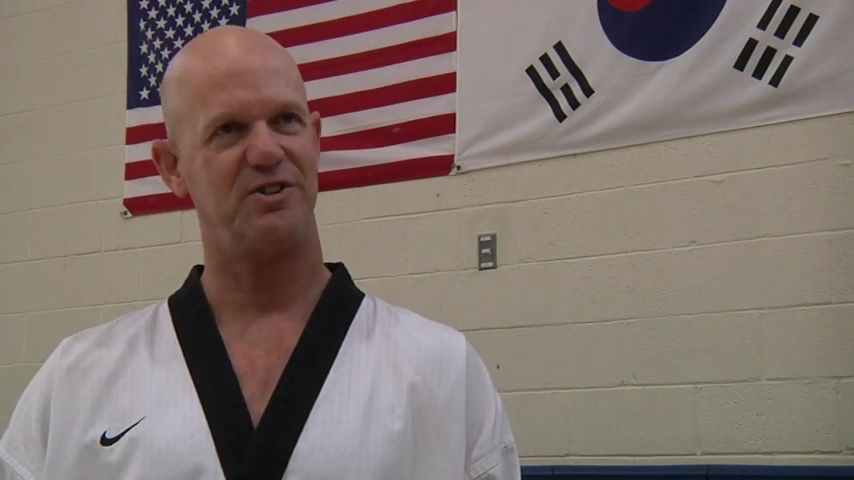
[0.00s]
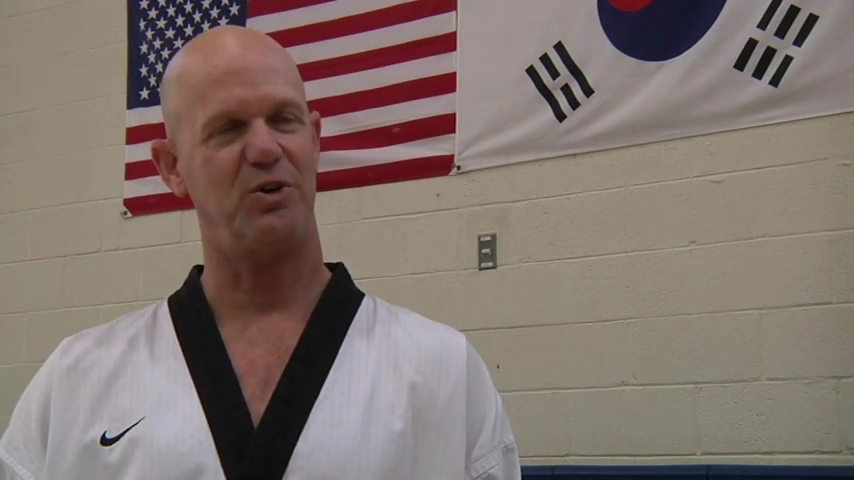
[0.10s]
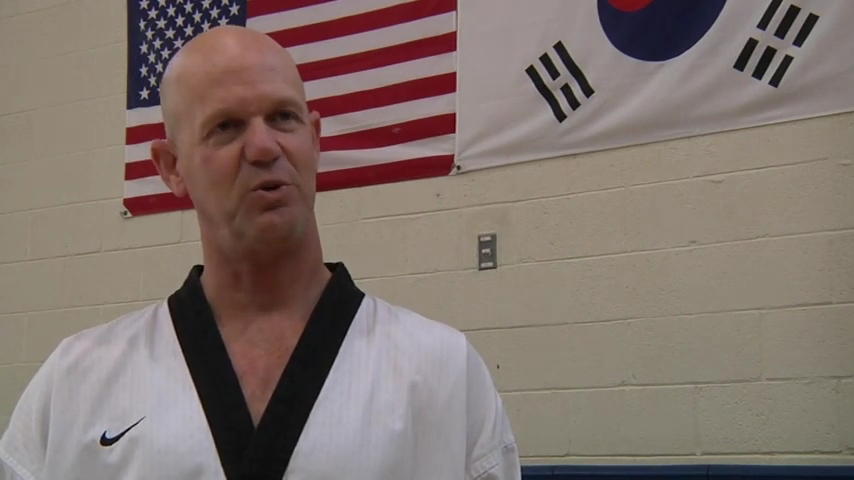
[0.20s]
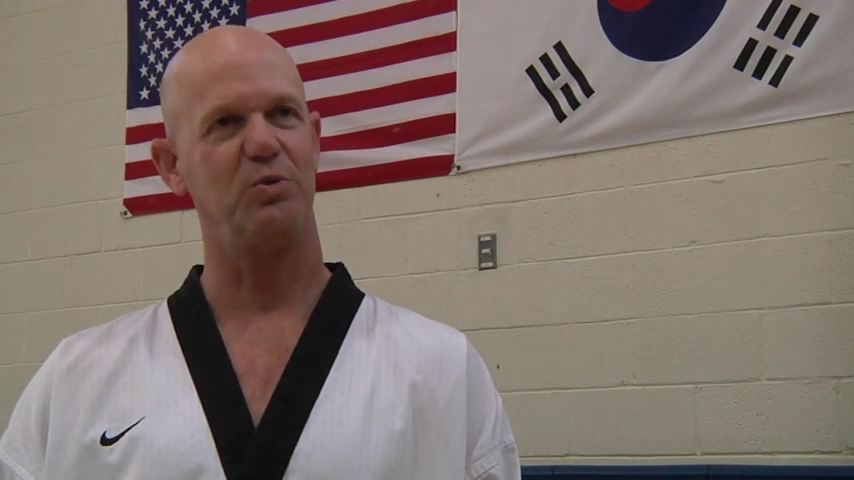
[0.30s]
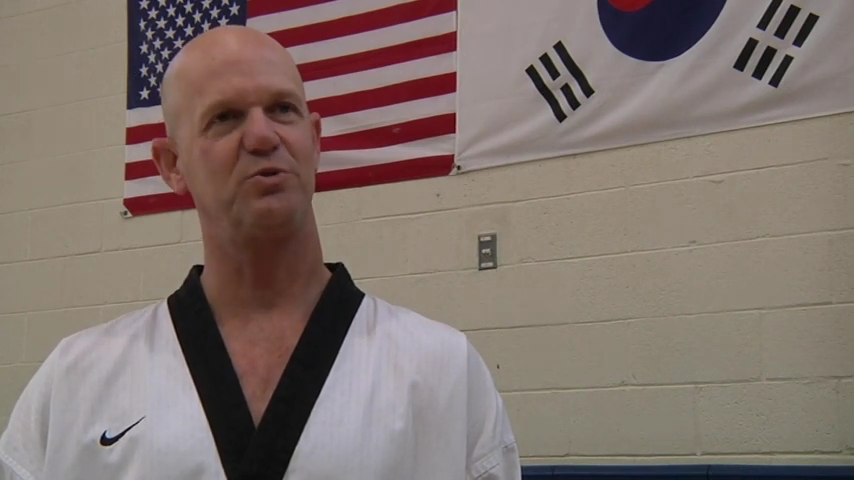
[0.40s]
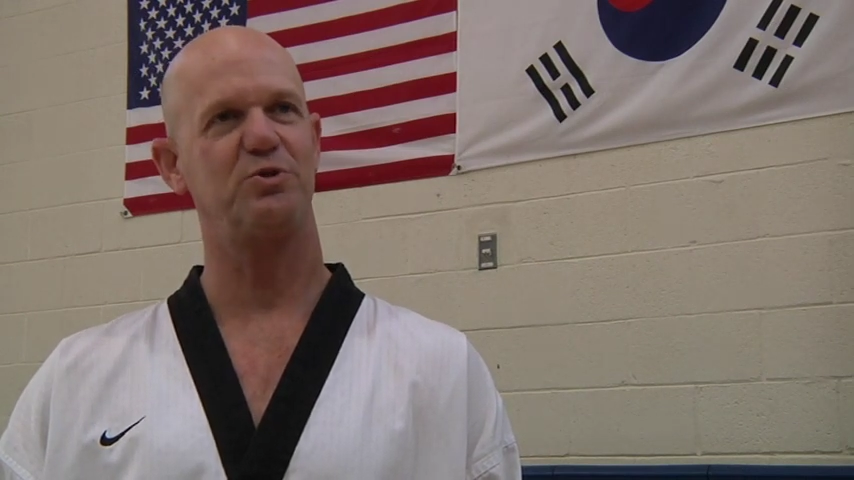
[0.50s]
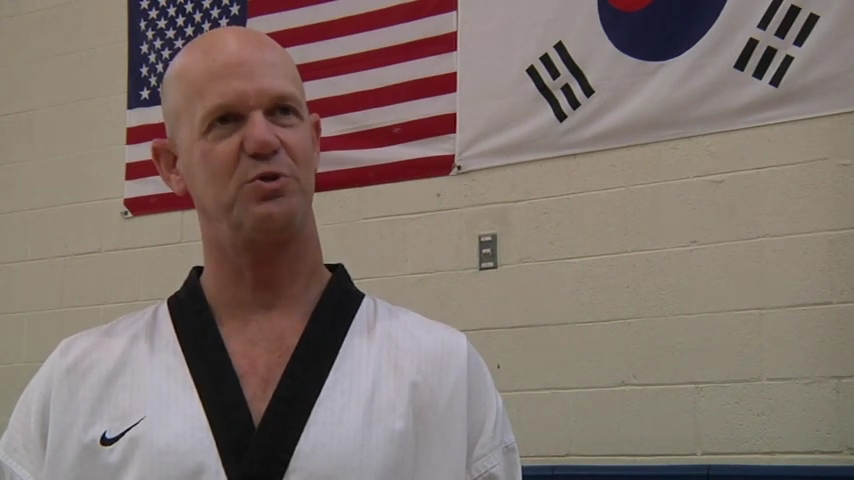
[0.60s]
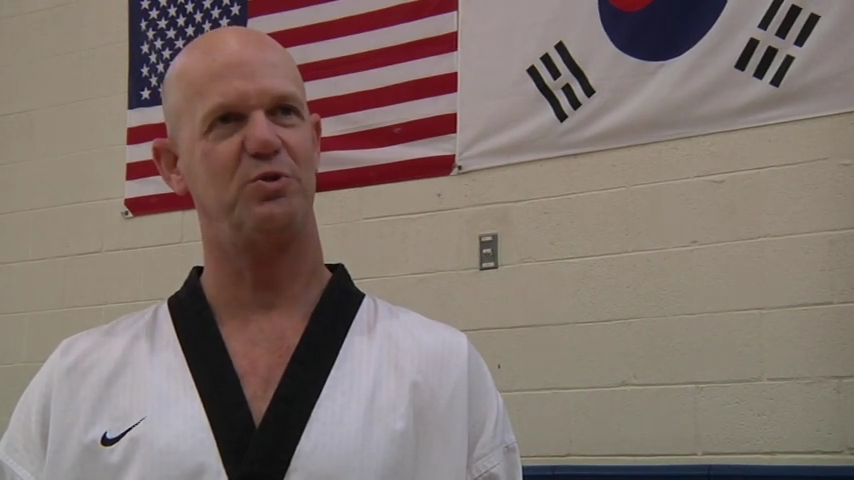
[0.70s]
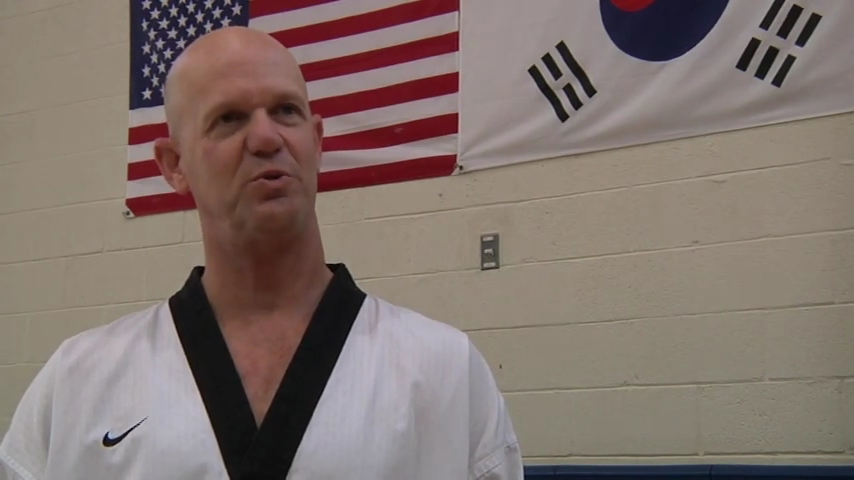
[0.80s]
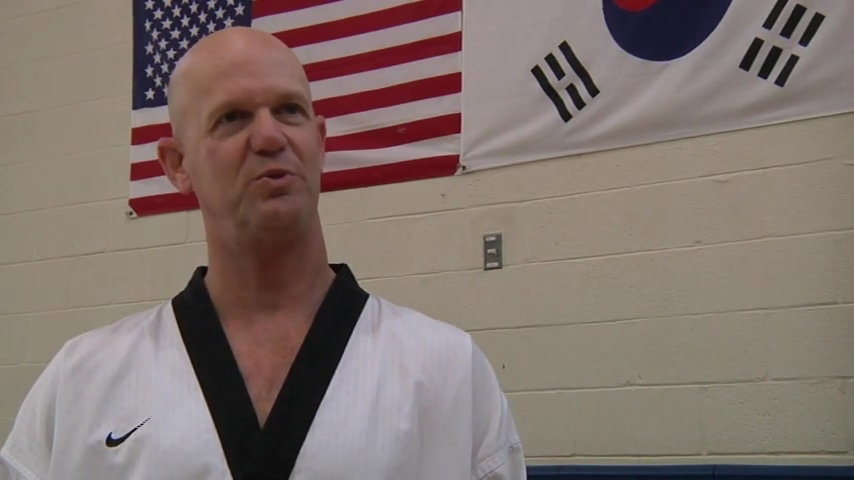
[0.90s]
the old
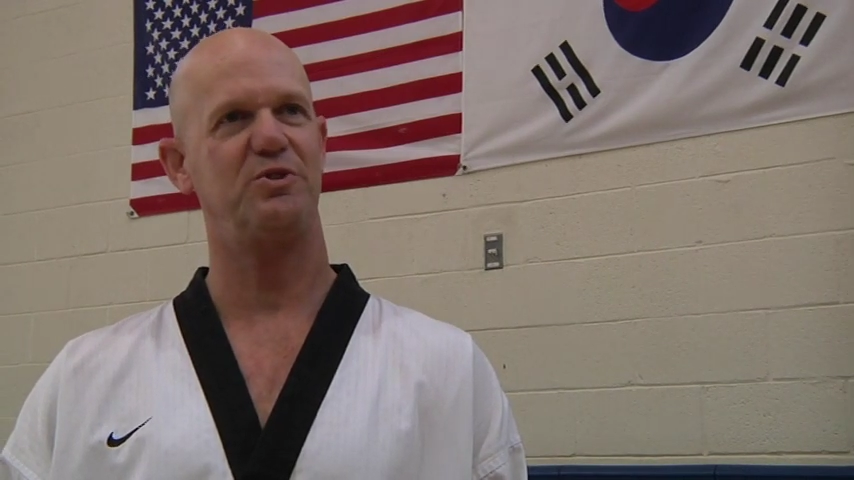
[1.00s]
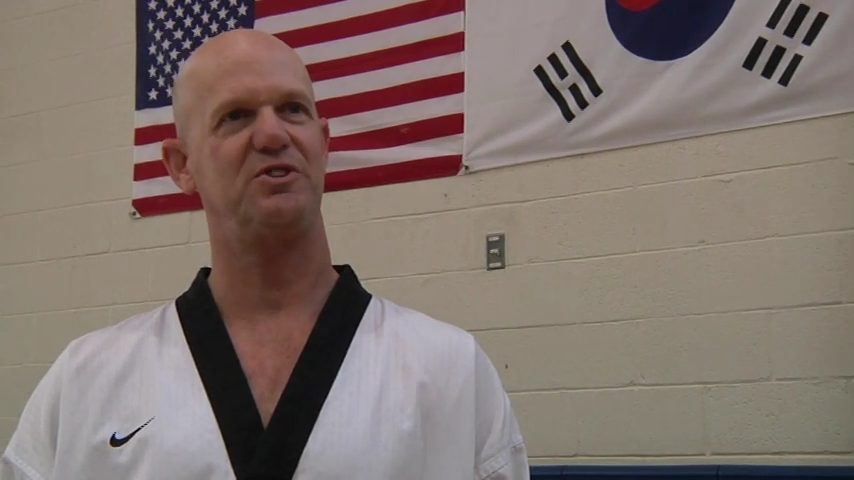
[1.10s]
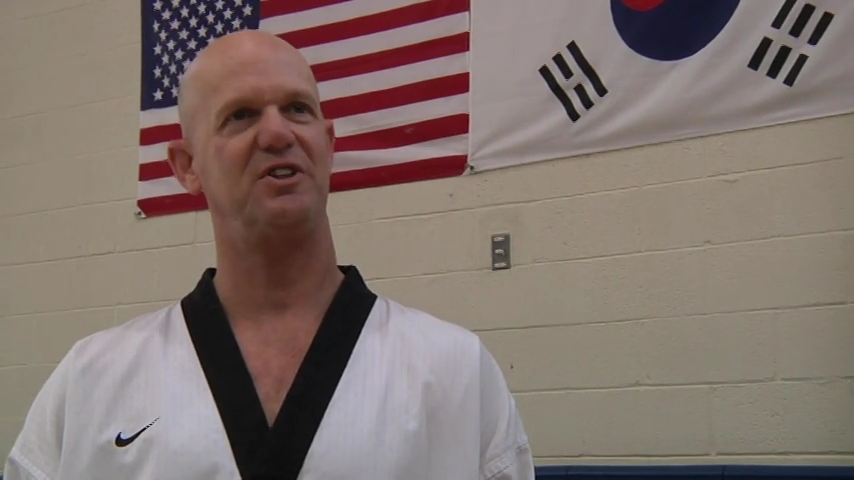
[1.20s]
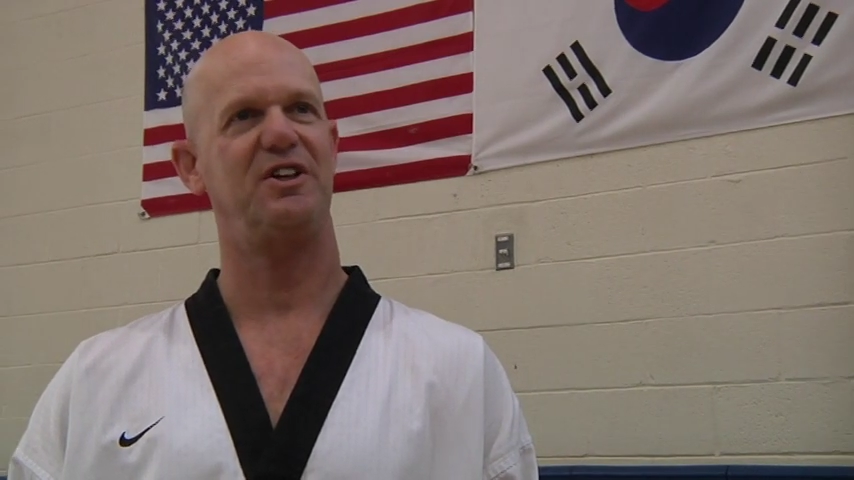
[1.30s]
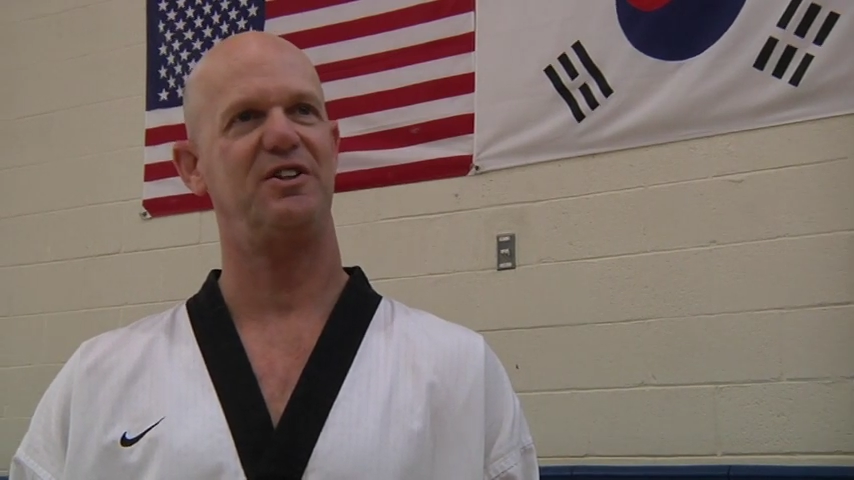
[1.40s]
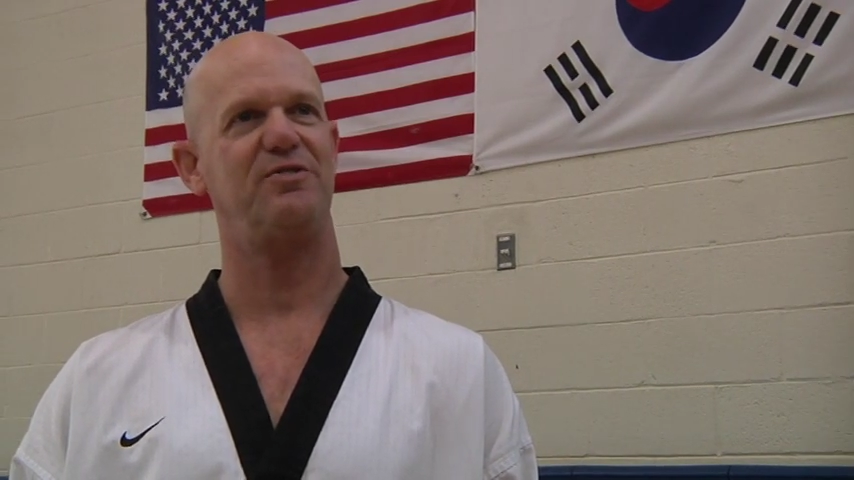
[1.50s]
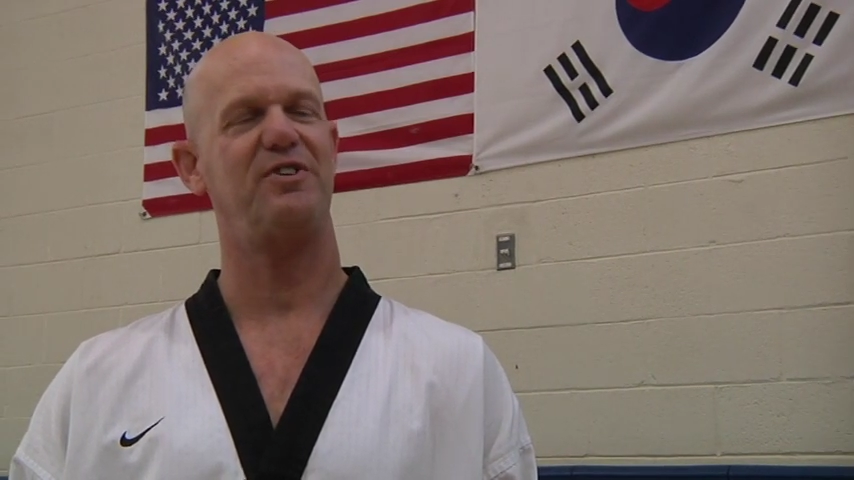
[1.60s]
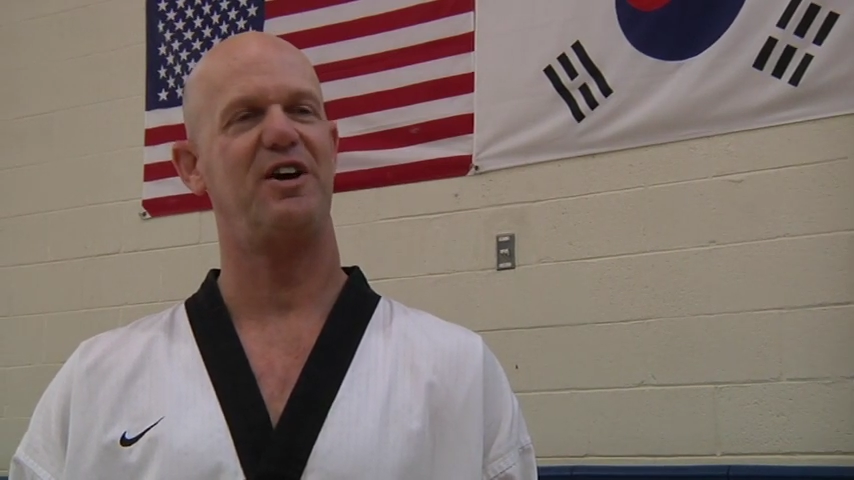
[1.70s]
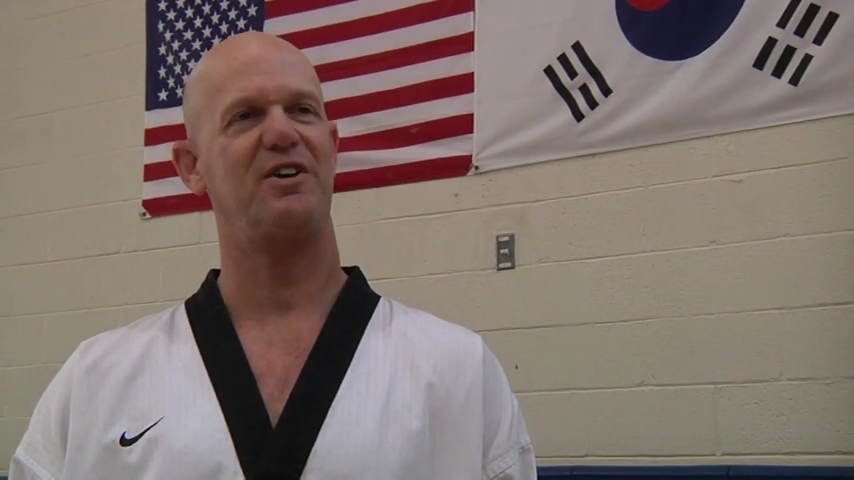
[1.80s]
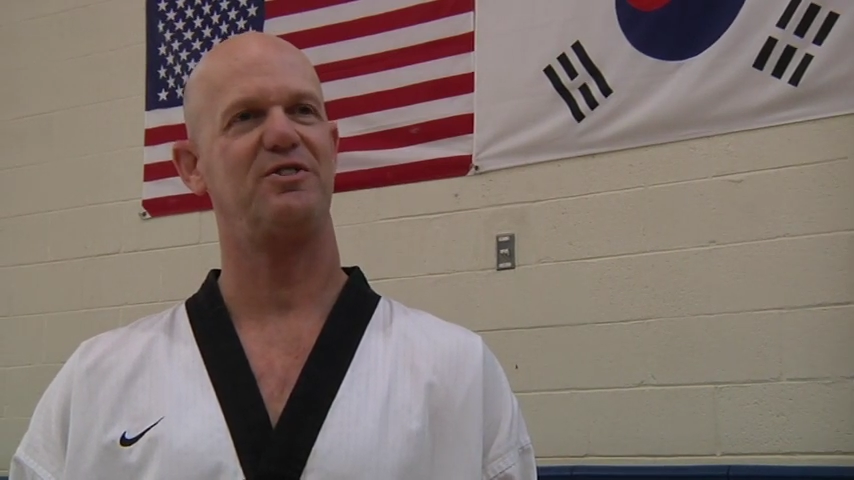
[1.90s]
school was in
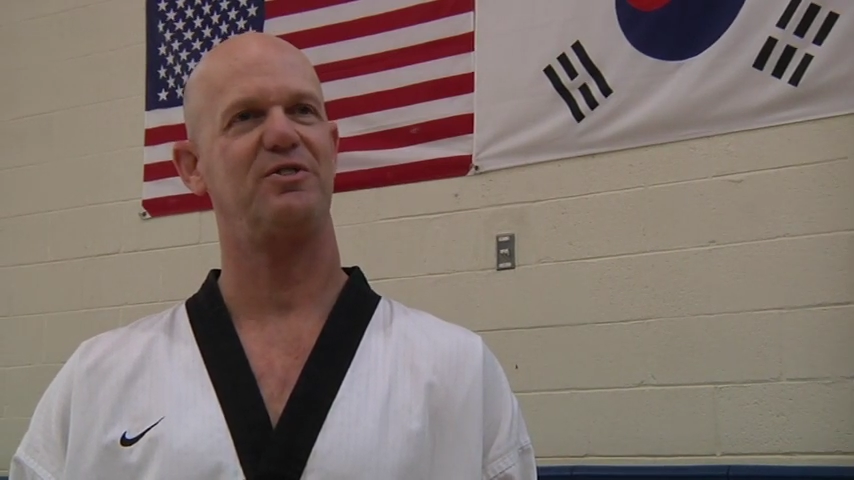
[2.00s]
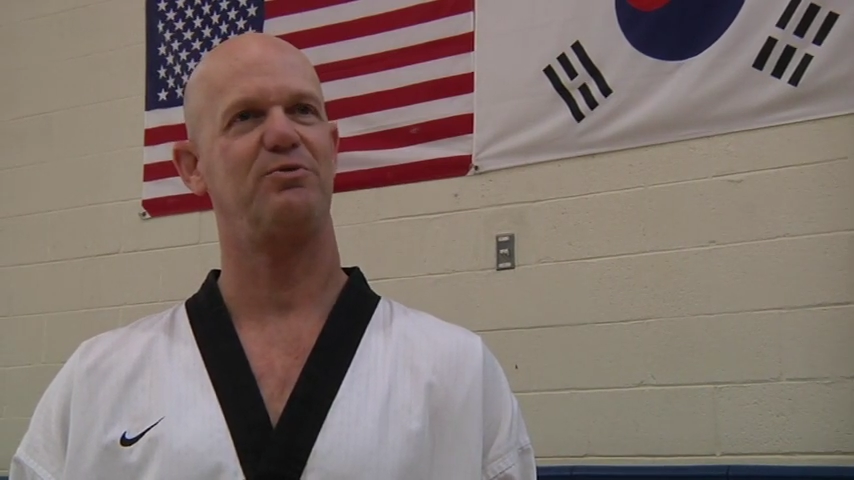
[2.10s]
effect